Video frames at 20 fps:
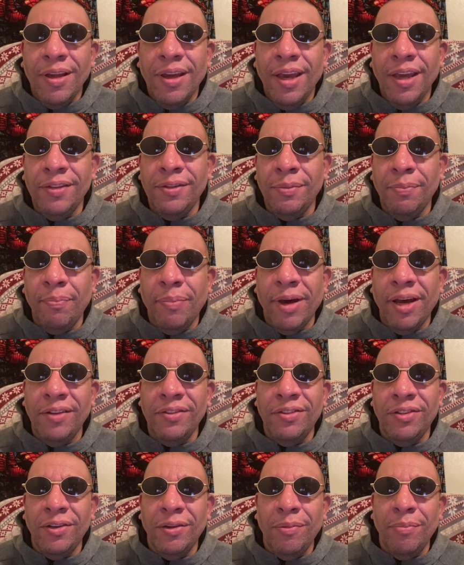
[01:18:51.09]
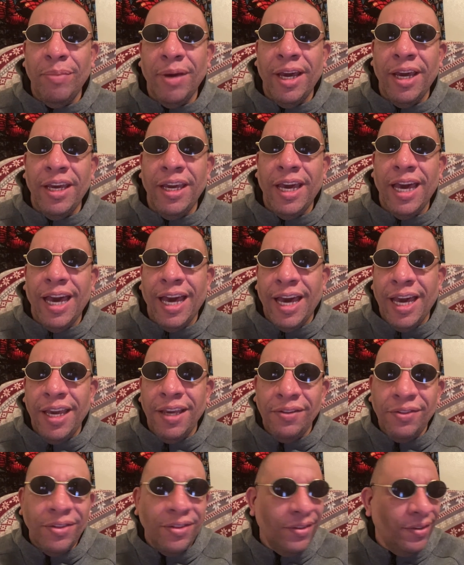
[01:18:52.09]
It's sponsored by
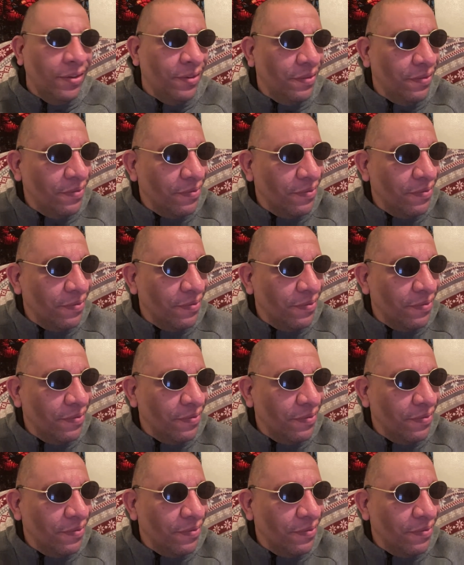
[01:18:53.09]
Ice